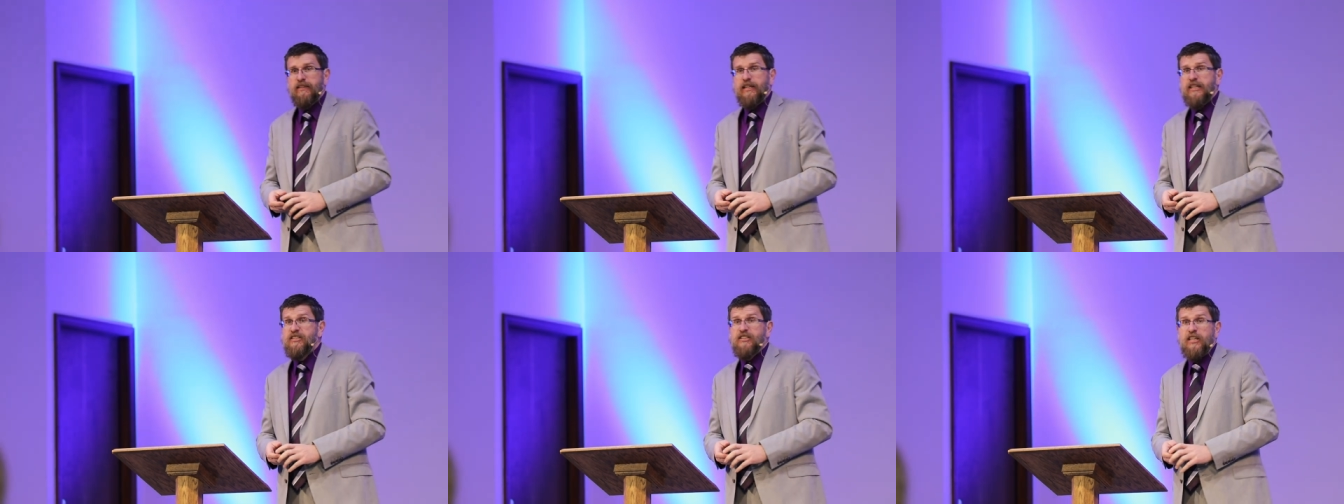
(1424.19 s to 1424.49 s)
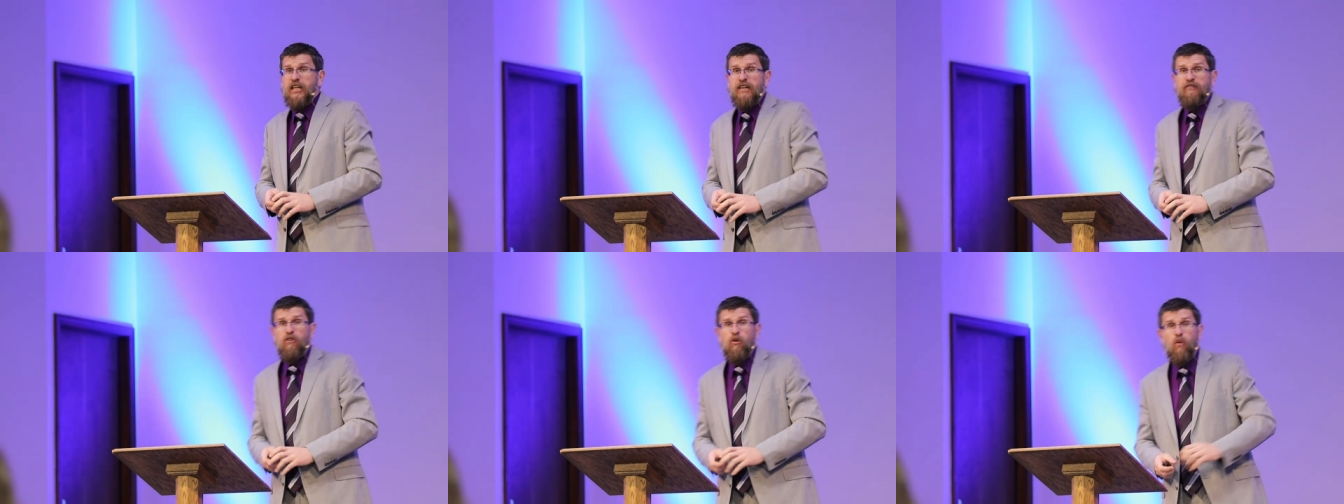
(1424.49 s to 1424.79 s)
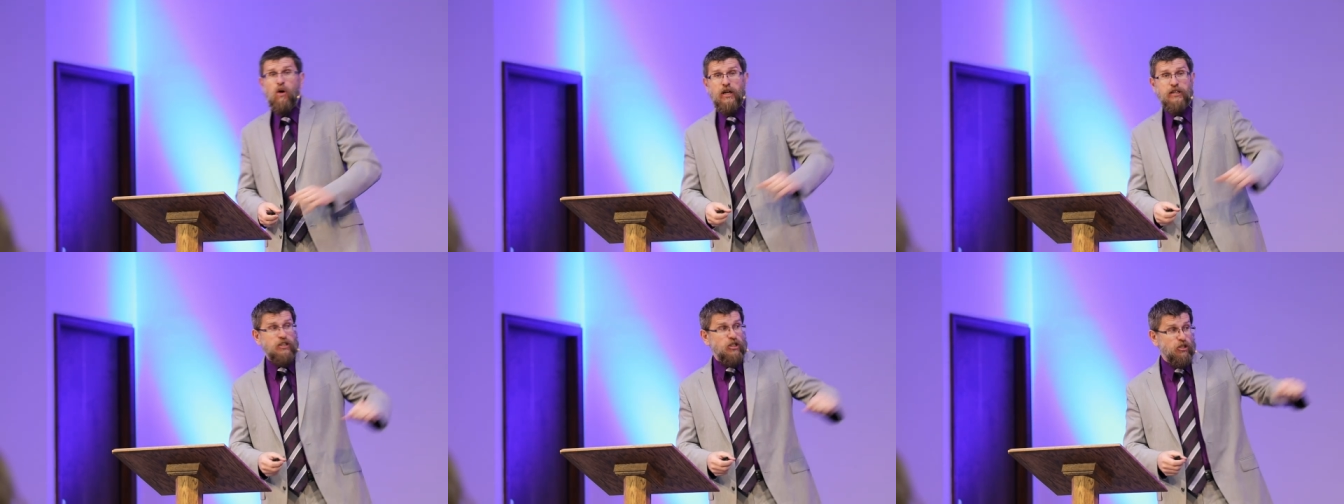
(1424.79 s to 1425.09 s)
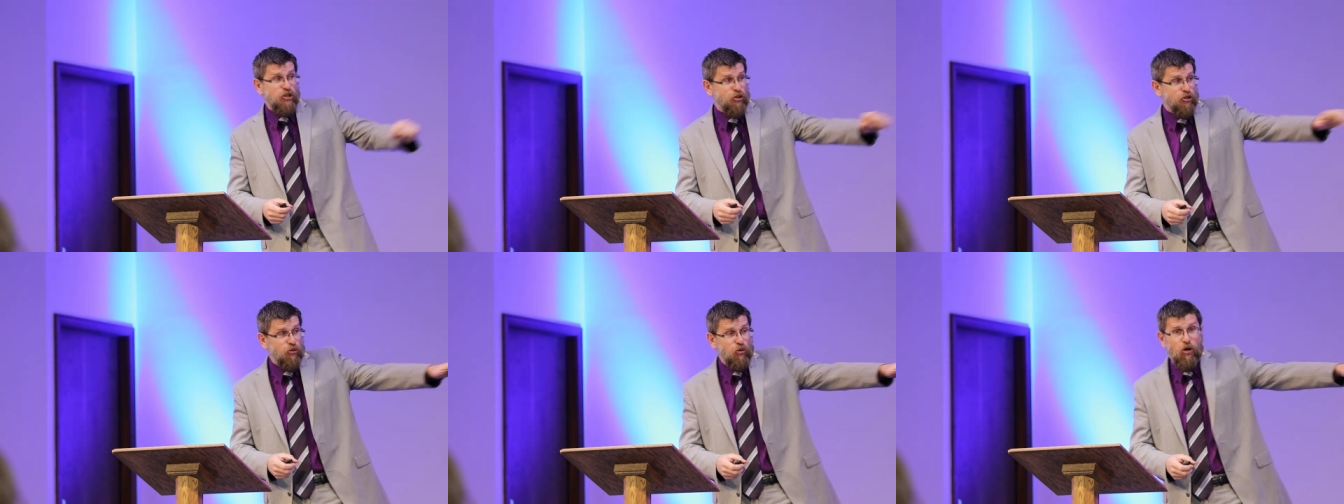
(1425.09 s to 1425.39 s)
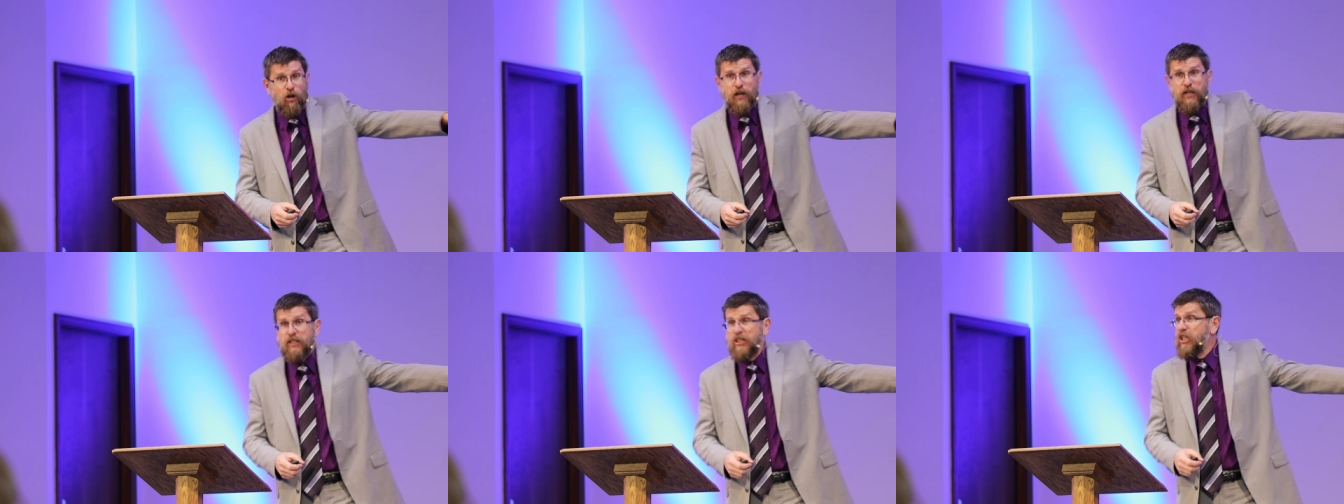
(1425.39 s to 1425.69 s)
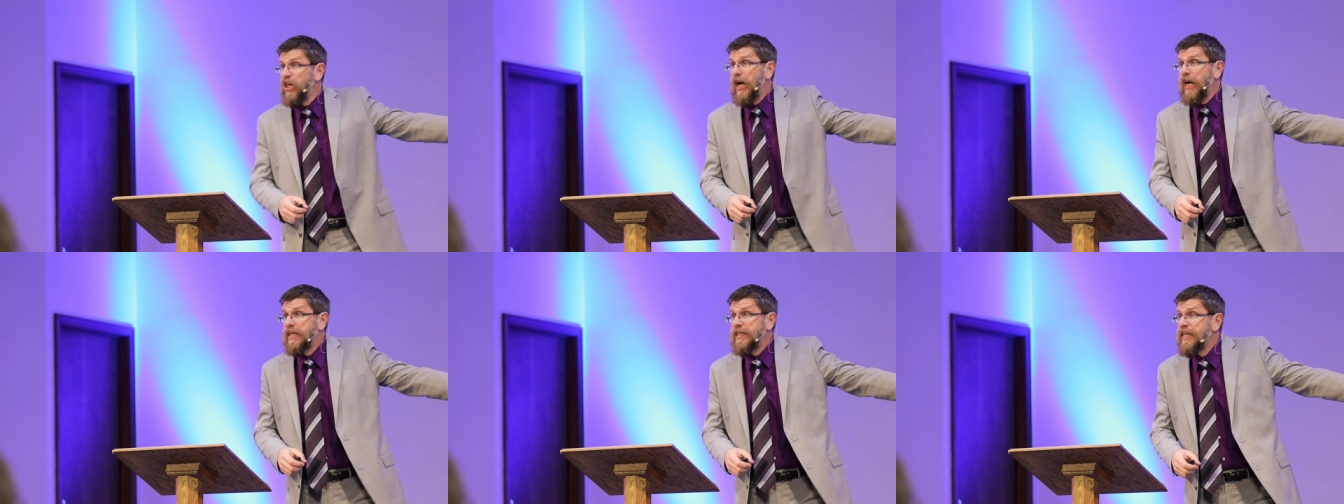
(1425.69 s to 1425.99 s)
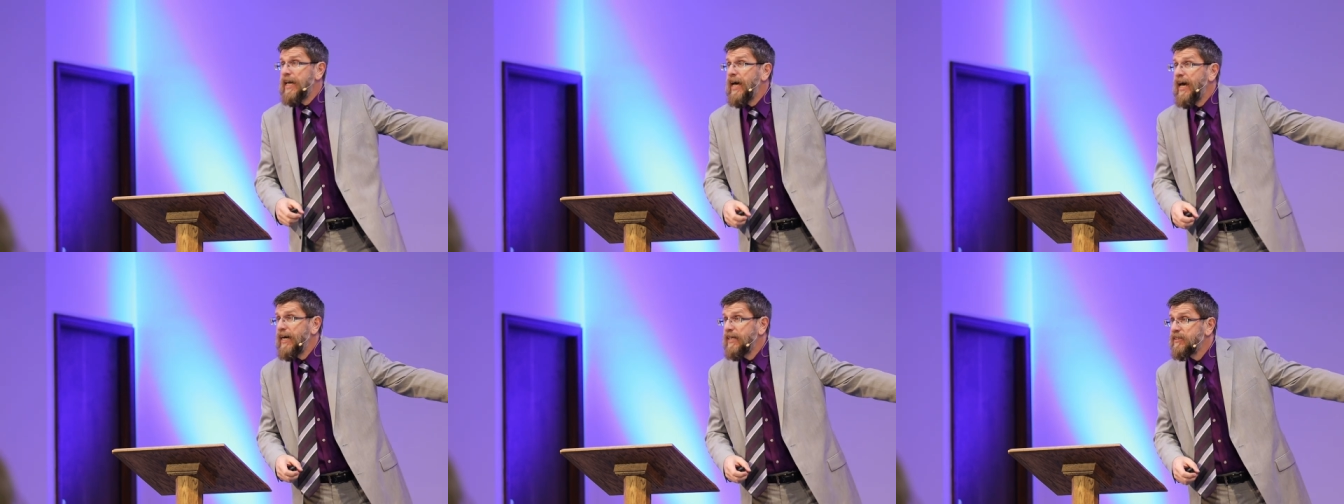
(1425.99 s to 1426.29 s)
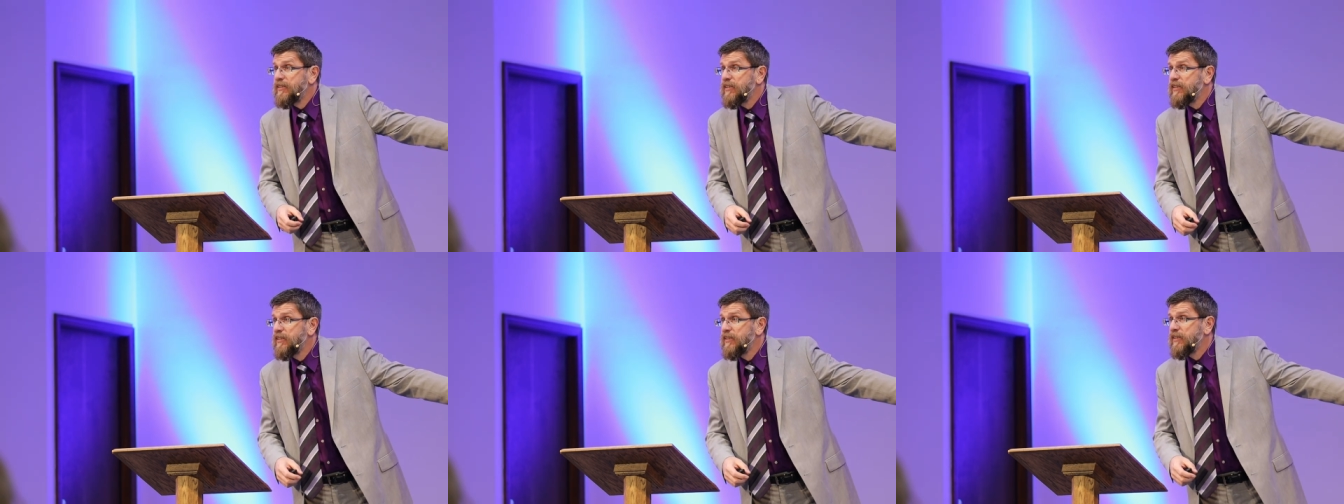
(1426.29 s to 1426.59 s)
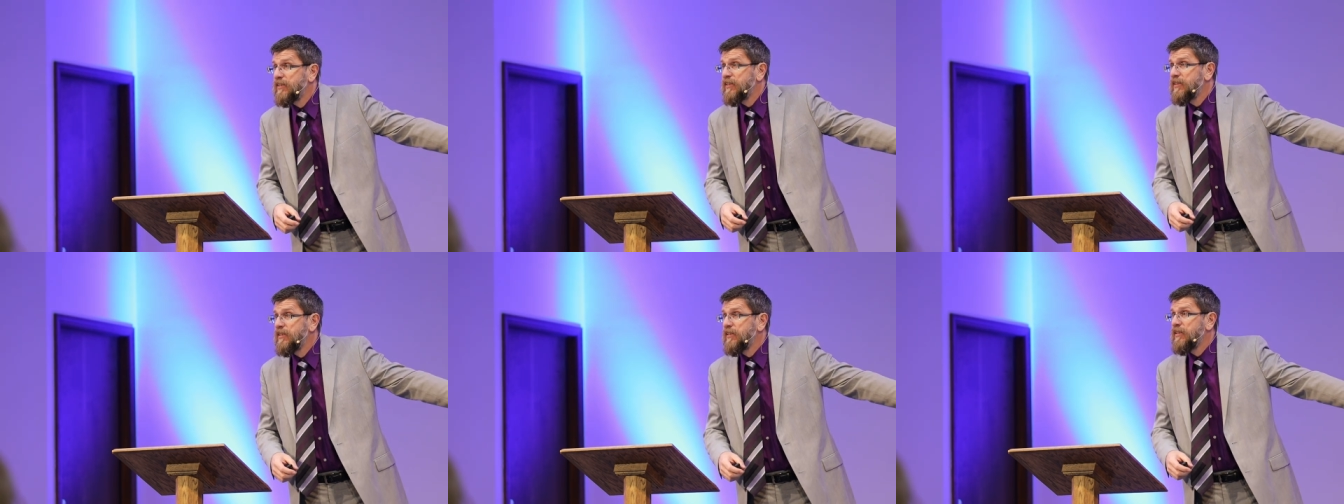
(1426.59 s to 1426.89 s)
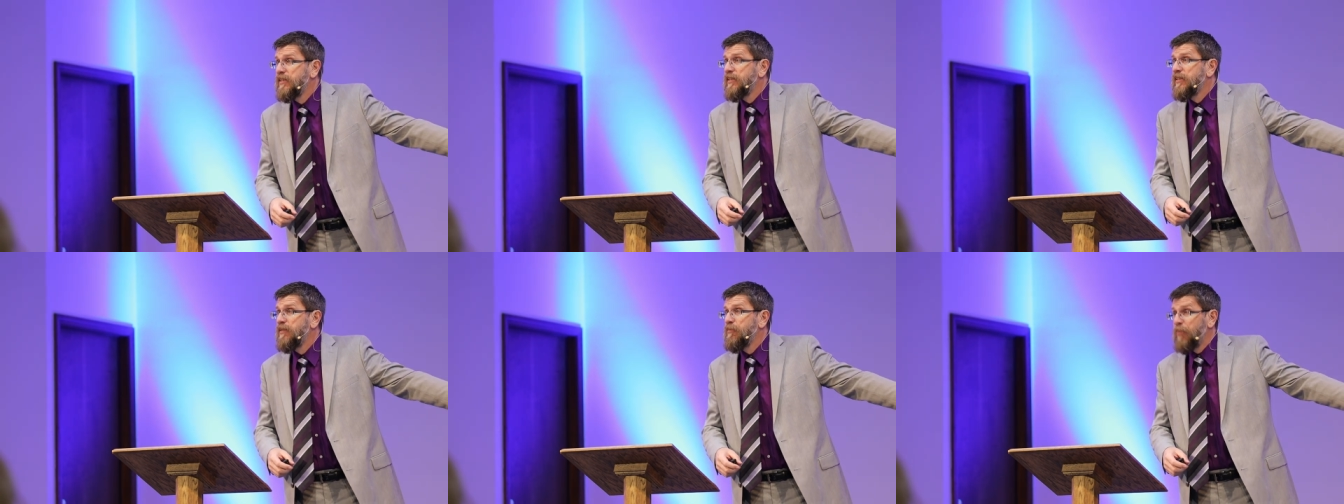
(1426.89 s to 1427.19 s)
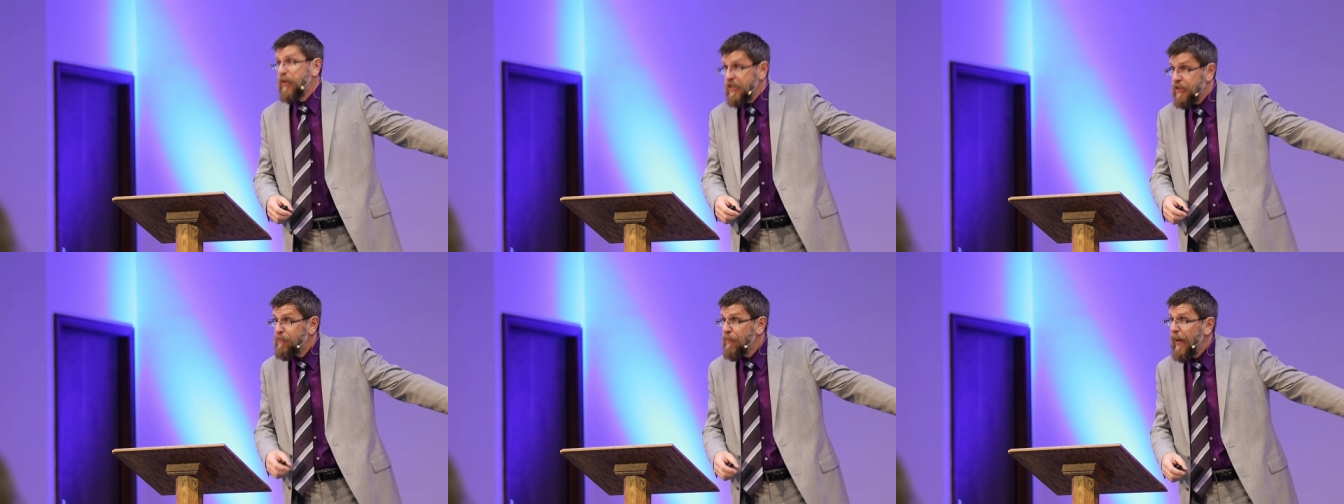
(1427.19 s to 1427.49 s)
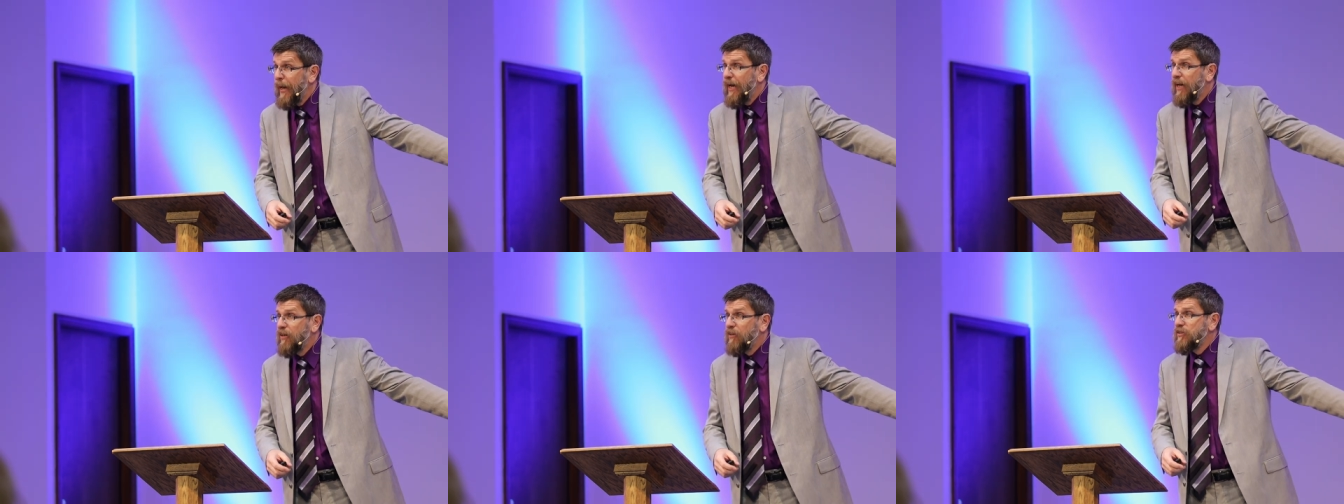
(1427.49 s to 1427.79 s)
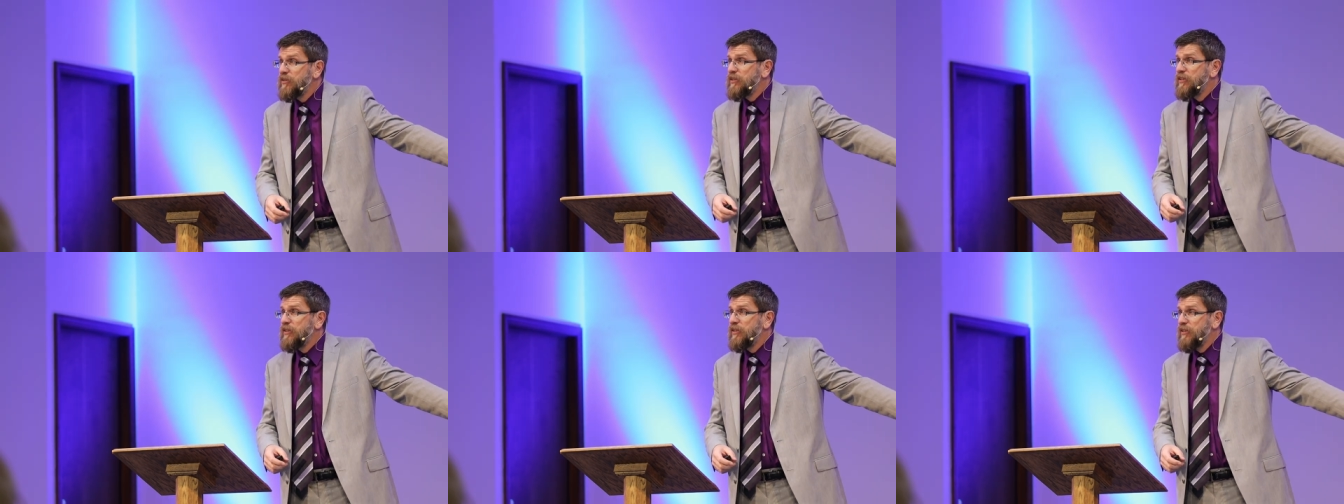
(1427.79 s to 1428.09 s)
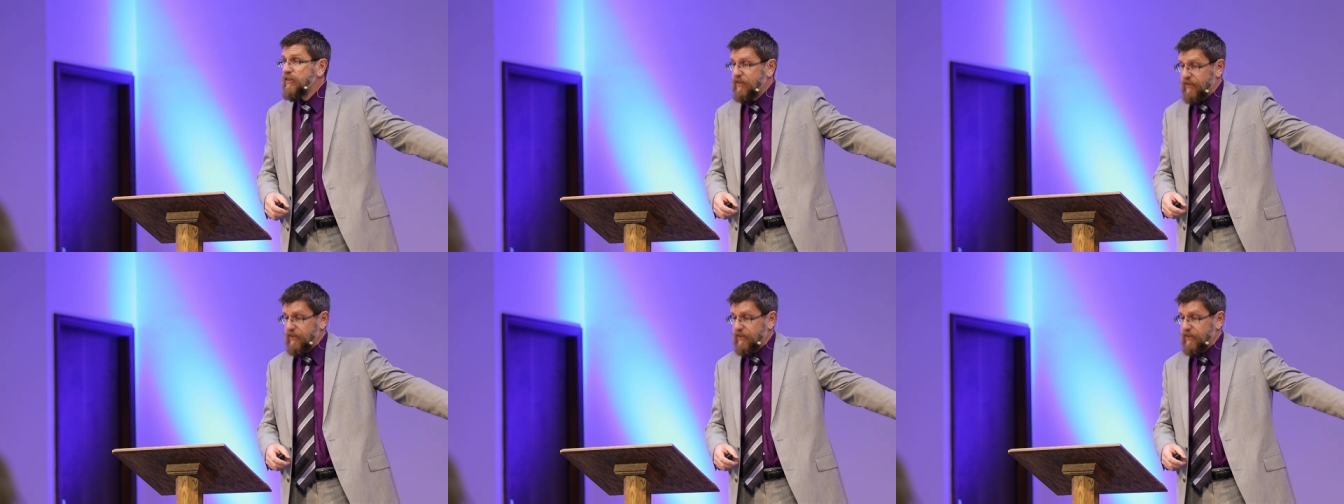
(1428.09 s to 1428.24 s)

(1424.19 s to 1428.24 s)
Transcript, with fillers: Is the evil one destroyed? Not yet, but he's bound.